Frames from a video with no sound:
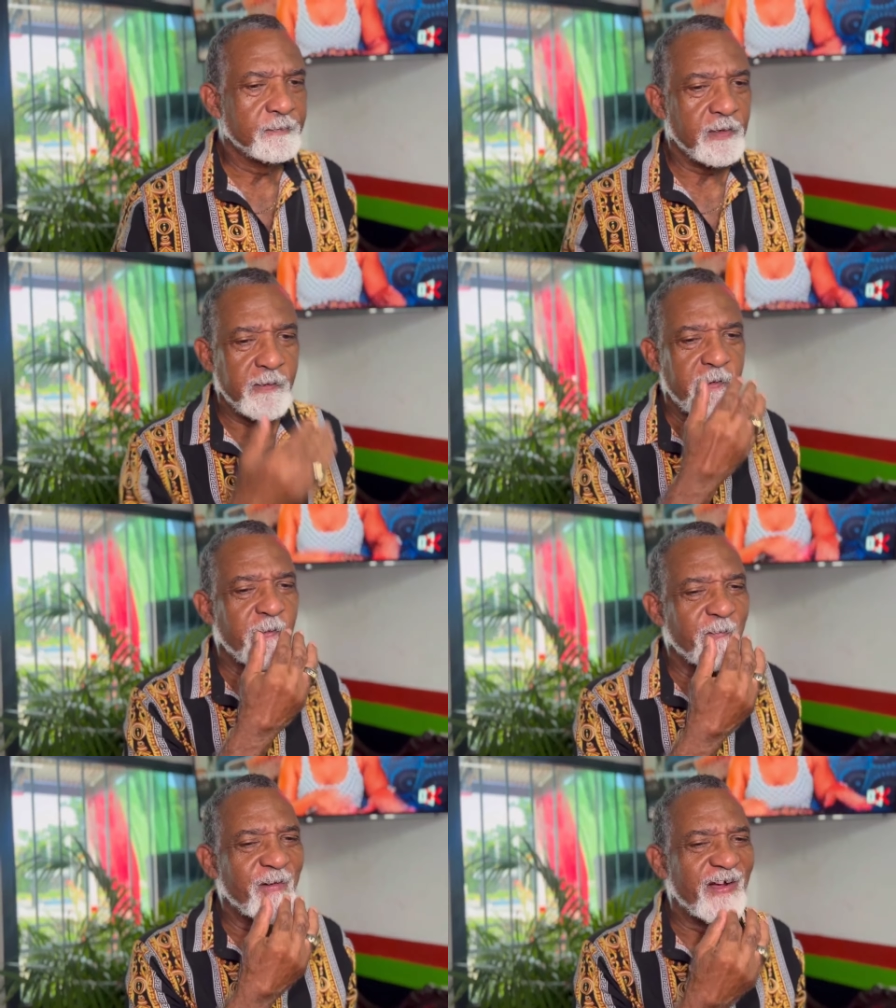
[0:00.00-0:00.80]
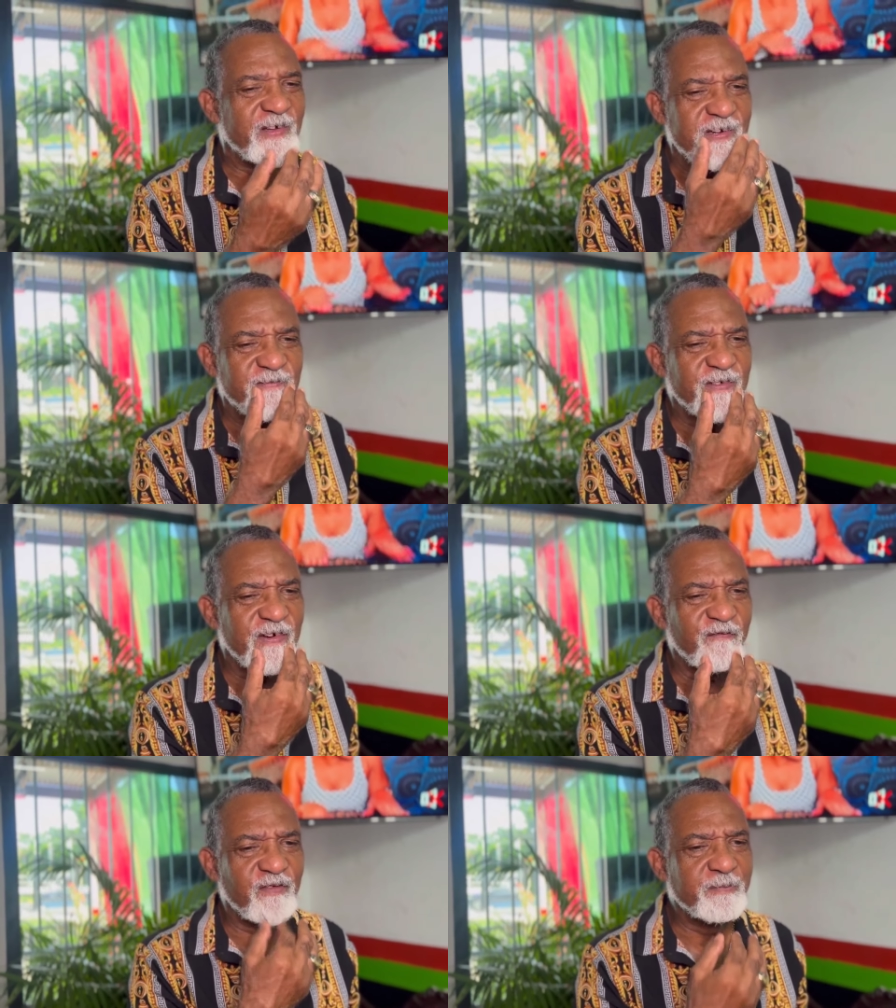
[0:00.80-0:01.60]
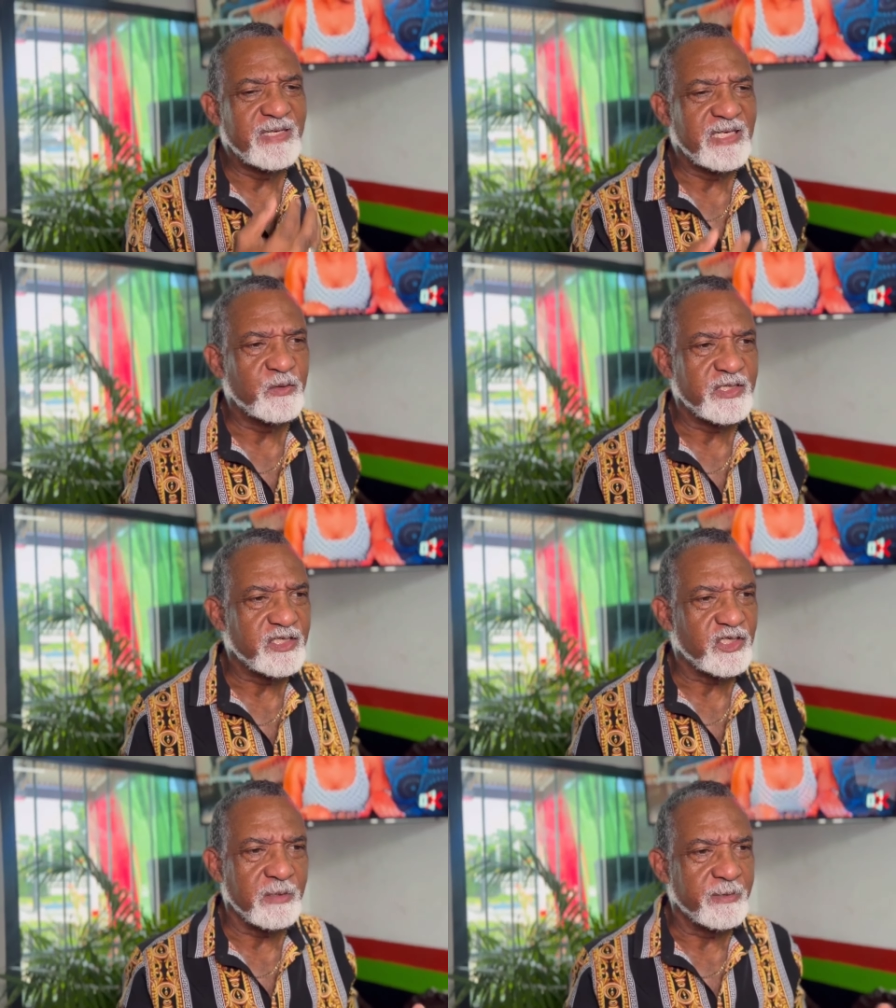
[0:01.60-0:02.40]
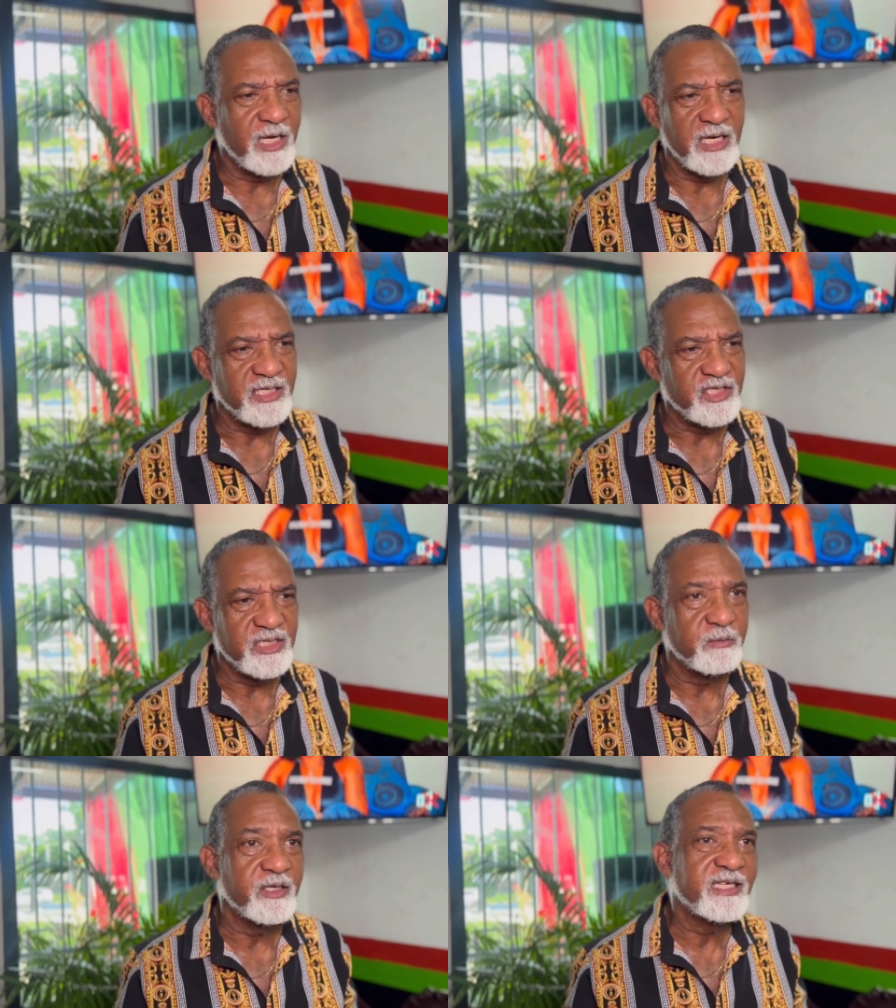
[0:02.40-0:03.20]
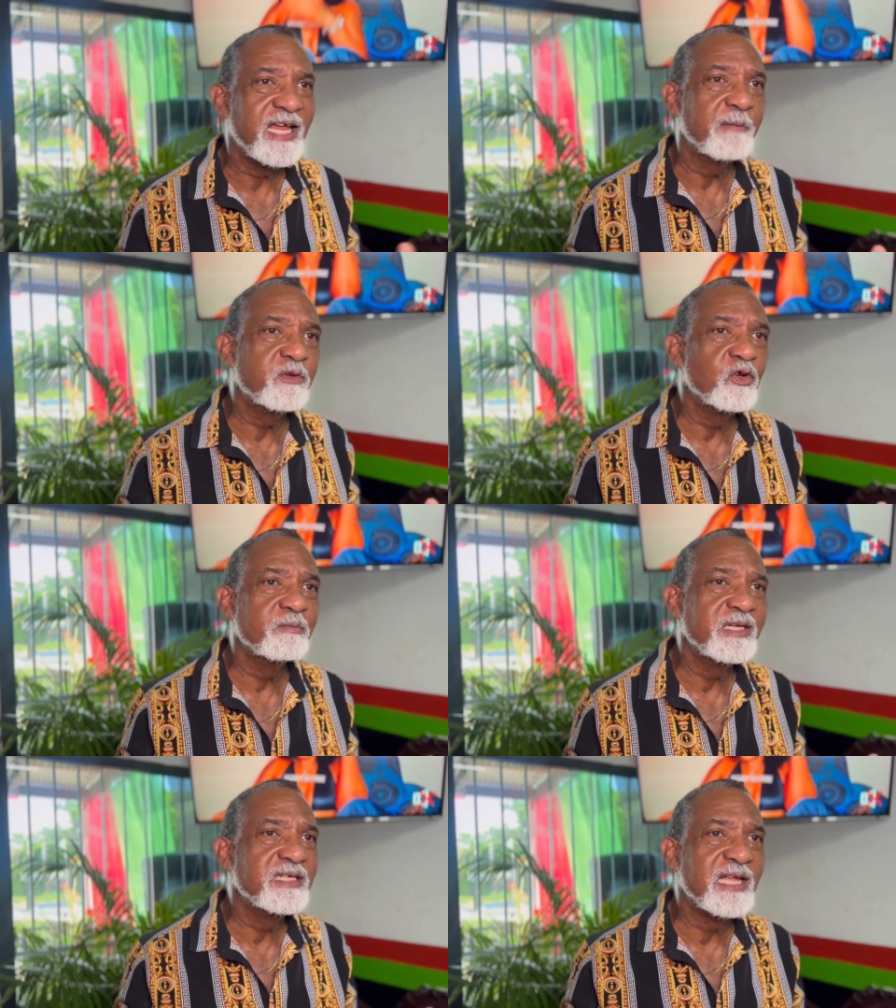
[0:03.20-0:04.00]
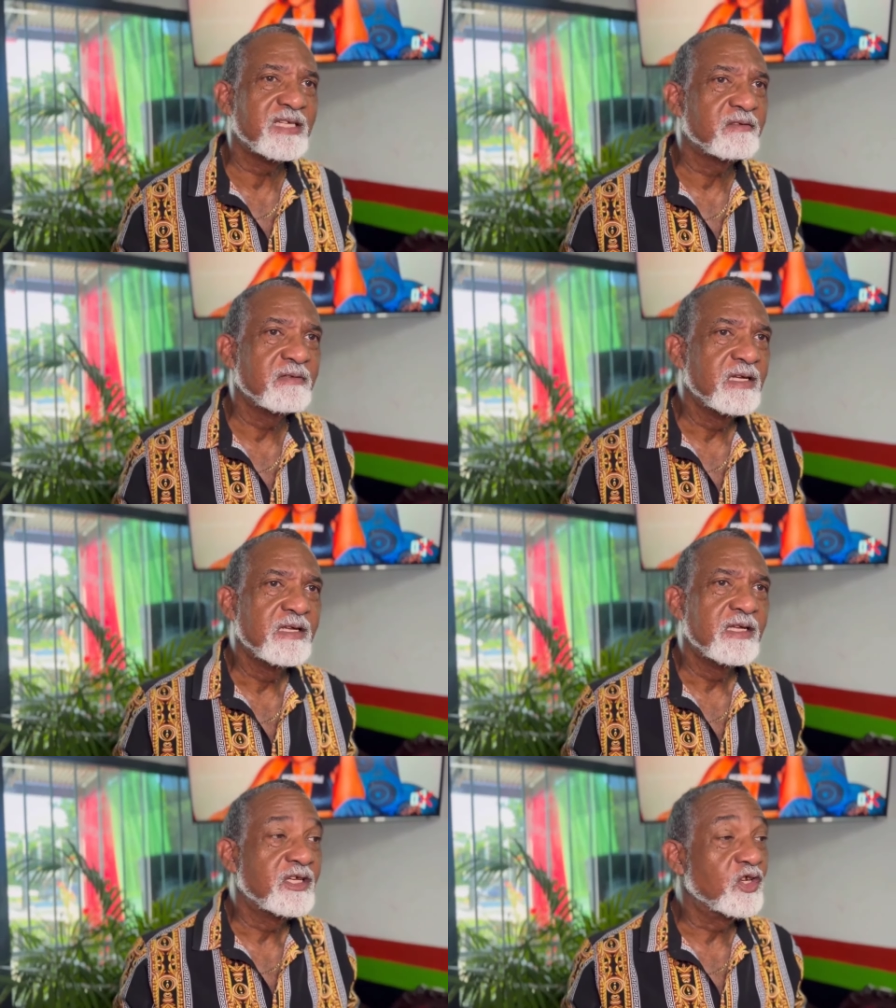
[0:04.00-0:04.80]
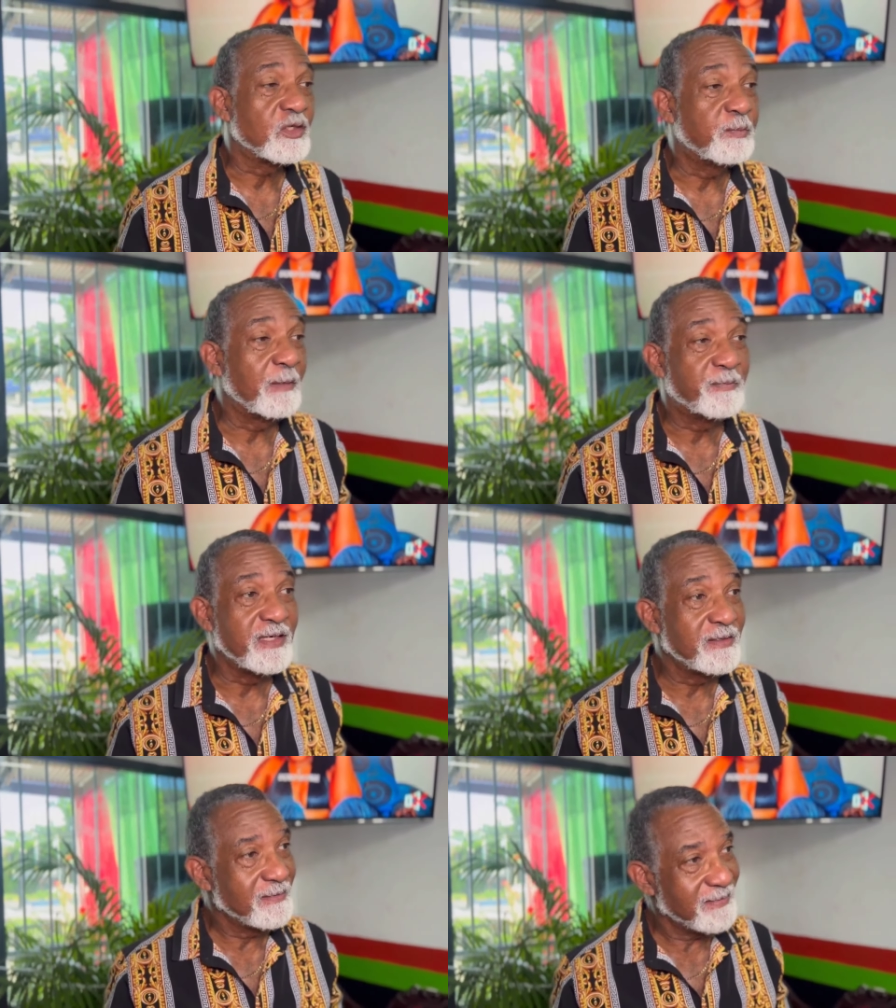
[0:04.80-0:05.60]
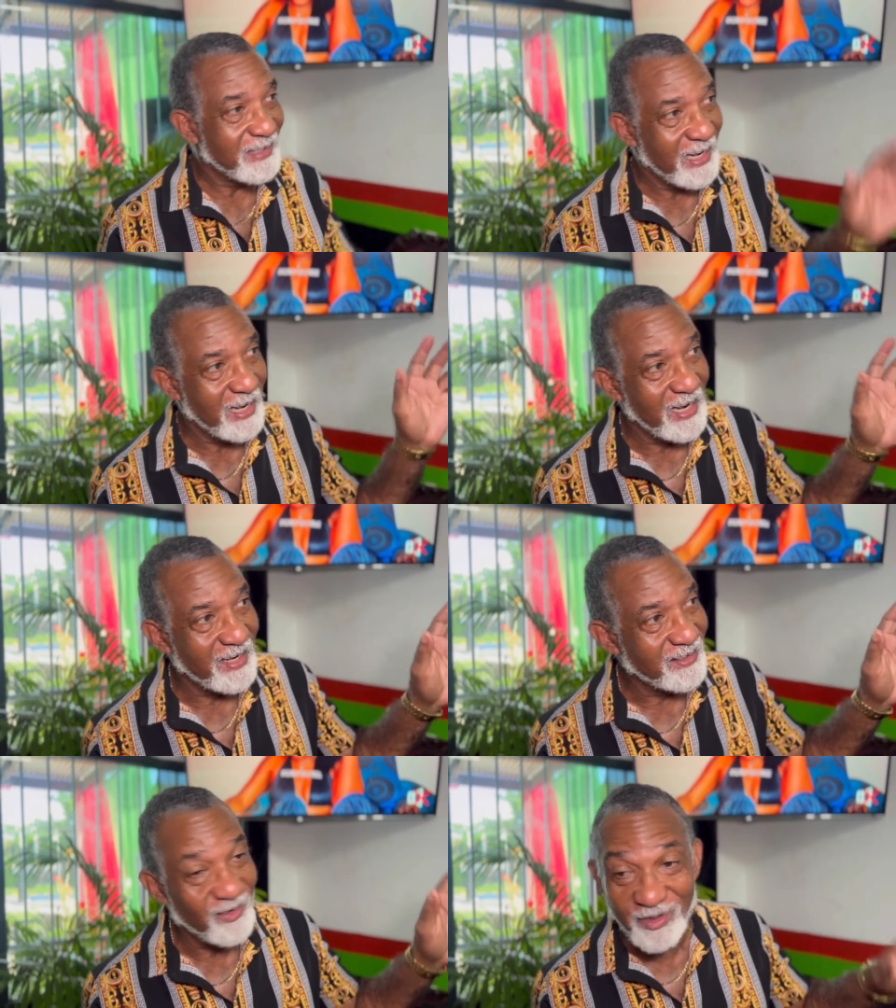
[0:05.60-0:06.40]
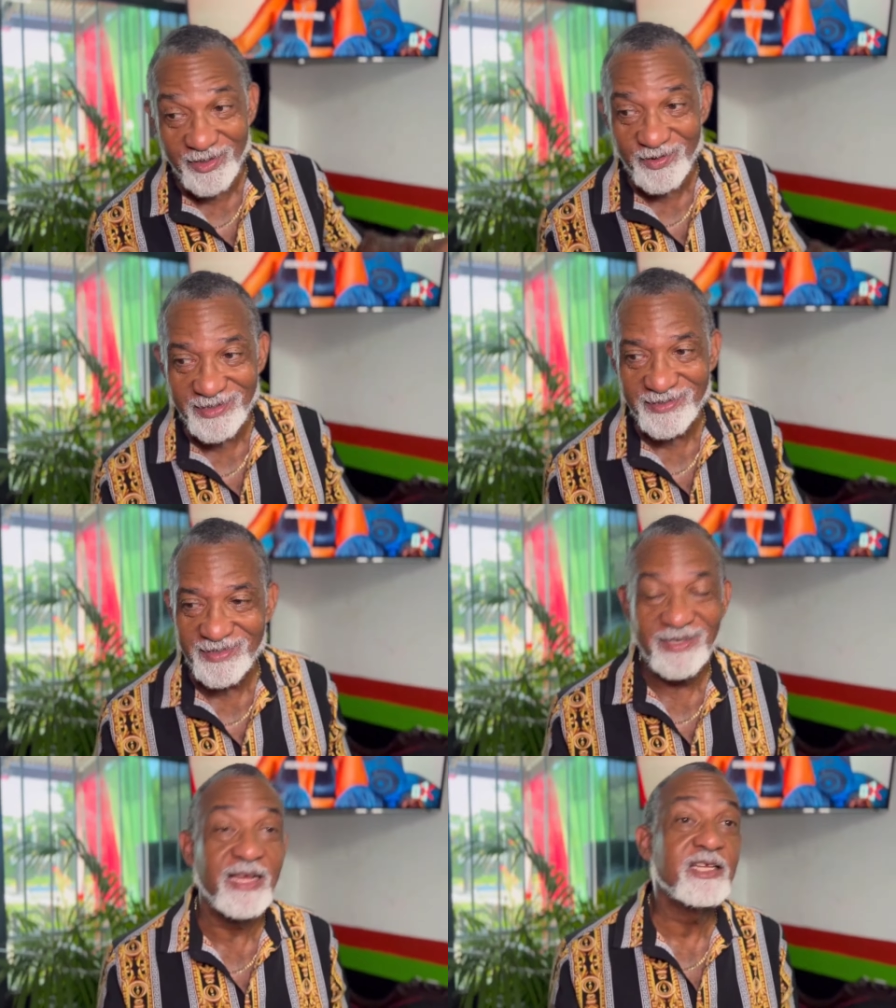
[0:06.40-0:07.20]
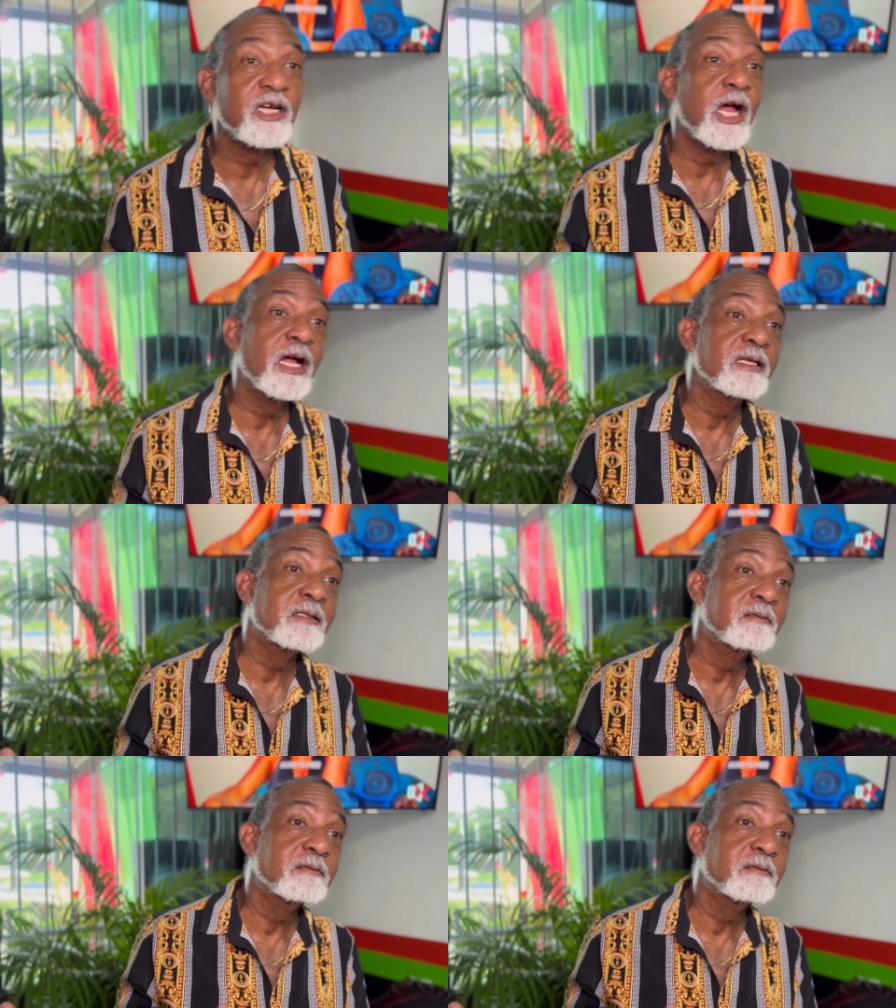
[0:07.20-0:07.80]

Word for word: No, I don't know if you're familiar with the terminologies, but cameo mean that you just pop in, say, Hi, how you doing? And you're gone.